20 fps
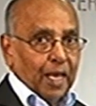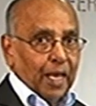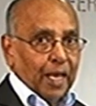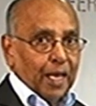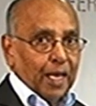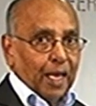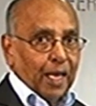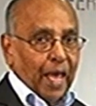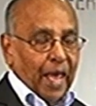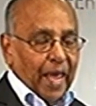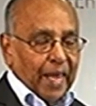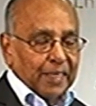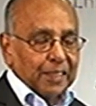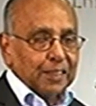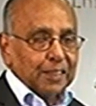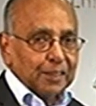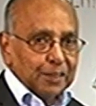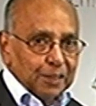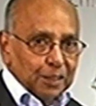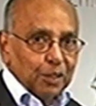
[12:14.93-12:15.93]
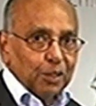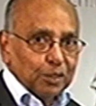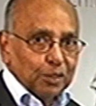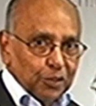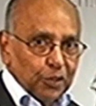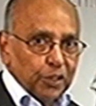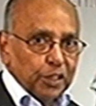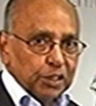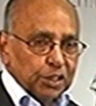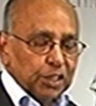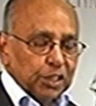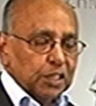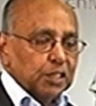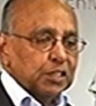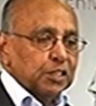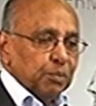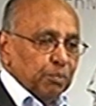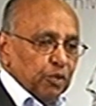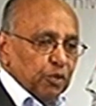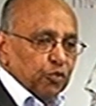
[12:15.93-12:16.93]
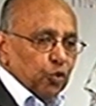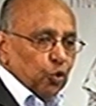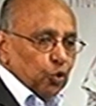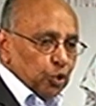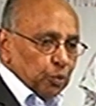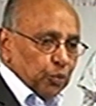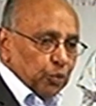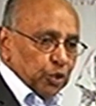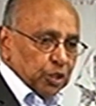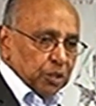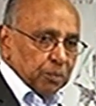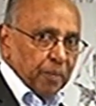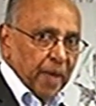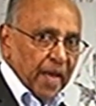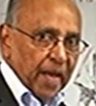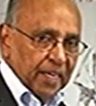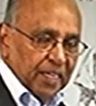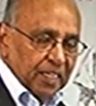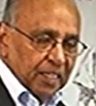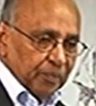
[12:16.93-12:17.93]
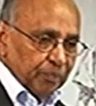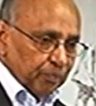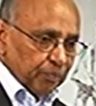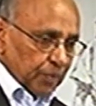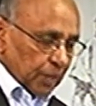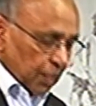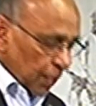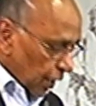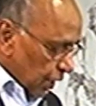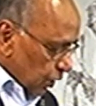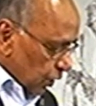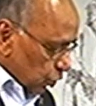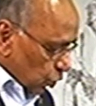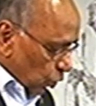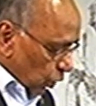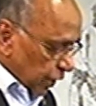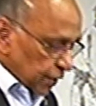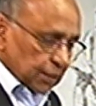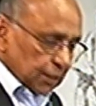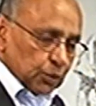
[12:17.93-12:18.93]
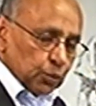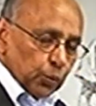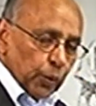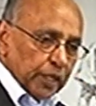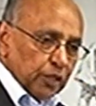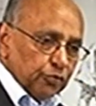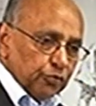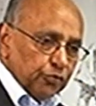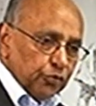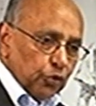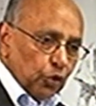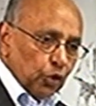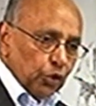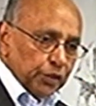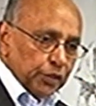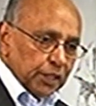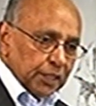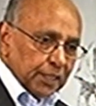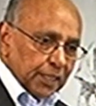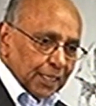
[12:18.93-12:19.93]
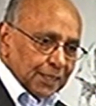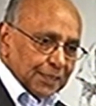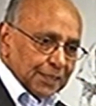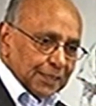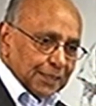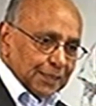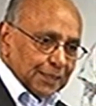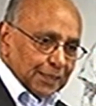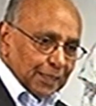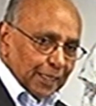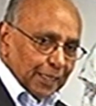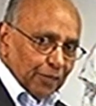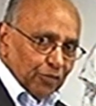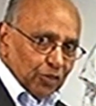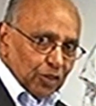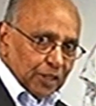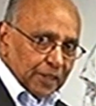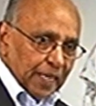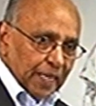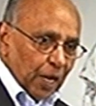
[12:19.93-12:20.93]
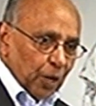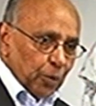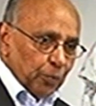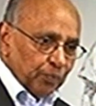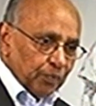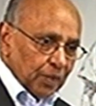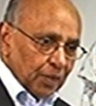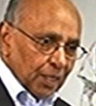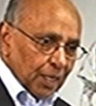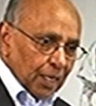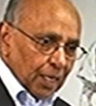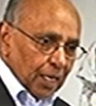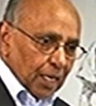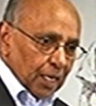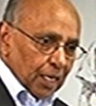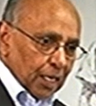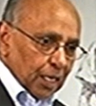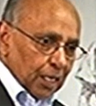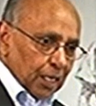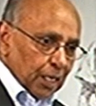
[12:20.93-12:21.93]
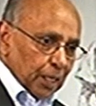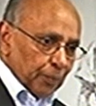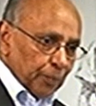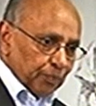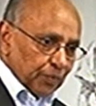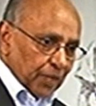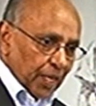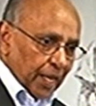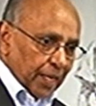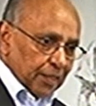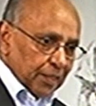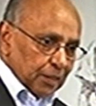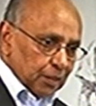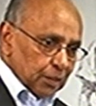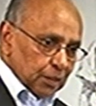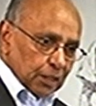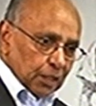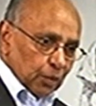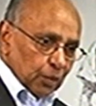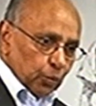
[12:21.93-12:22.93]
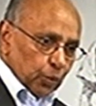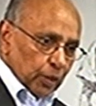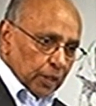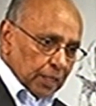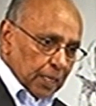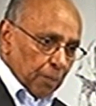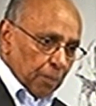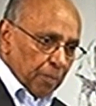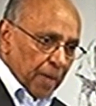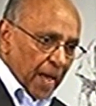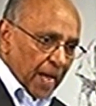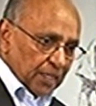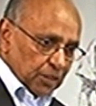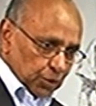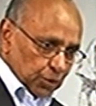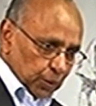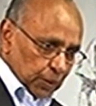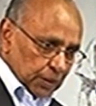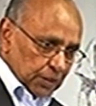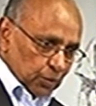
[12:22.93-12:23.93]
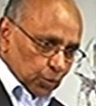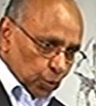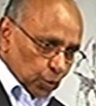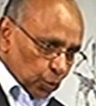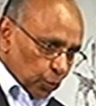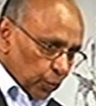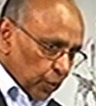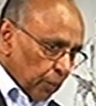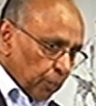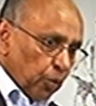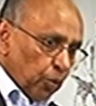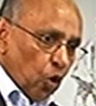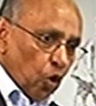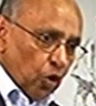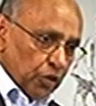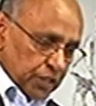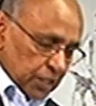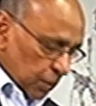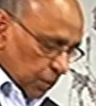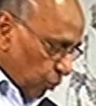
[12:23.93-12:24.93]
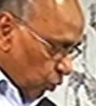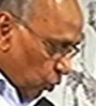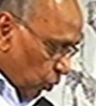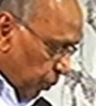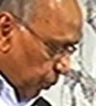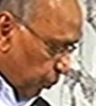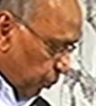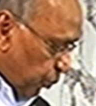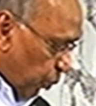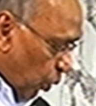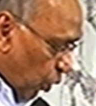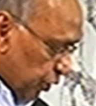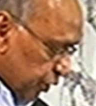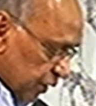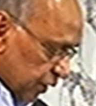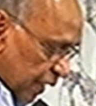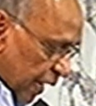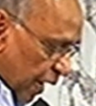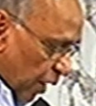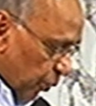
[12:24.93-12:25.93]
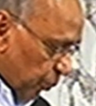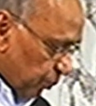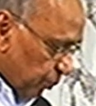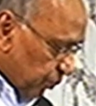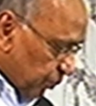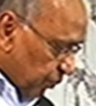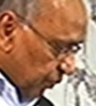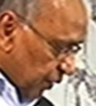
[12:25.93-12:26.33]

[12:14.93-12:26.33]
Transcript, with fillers: uh, and rinse it before you put it back in. So let's wait for the next level now. Um, and uh, we'll come back to it. So we'll pause at the moment, pause now.